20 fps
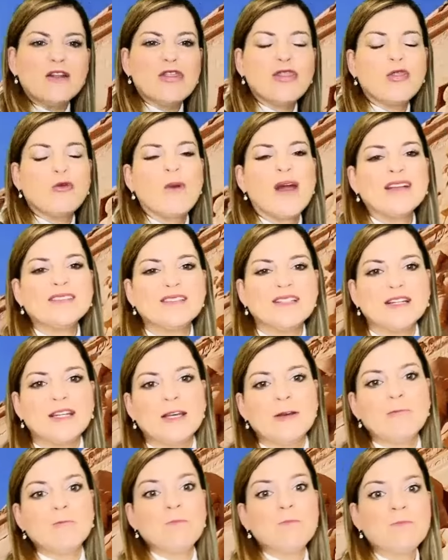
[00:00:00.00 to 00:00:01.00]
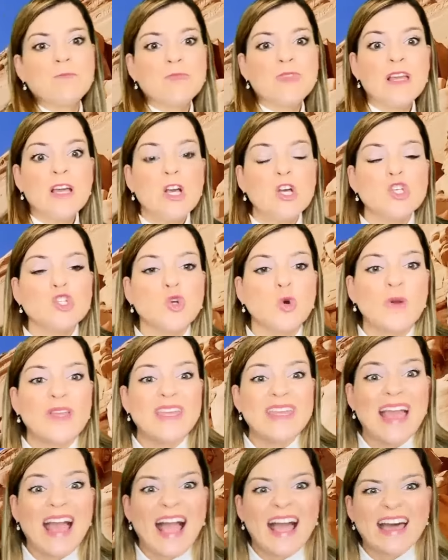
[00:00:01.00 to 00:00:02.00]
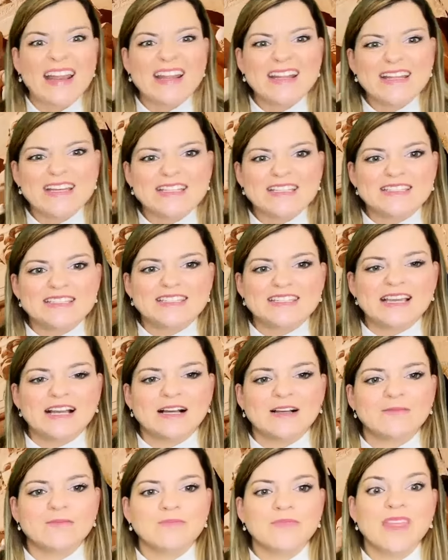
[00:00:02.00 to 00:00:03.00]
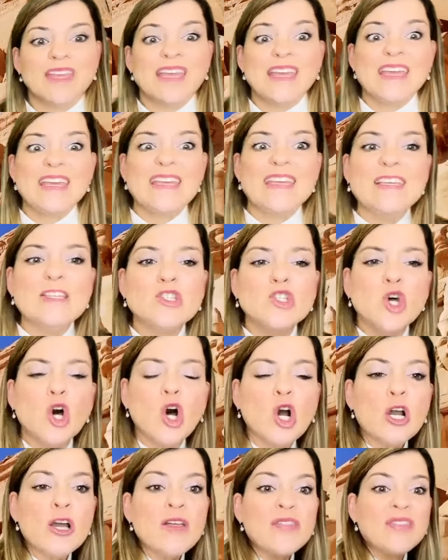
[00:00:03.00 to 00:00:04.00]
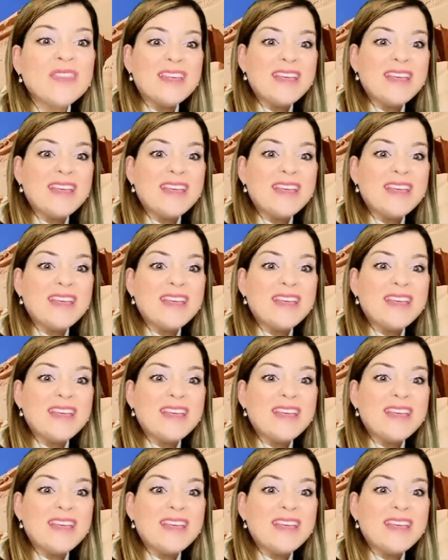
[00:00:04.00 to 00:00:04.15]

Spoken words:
to threaten him. So he had an idea. He took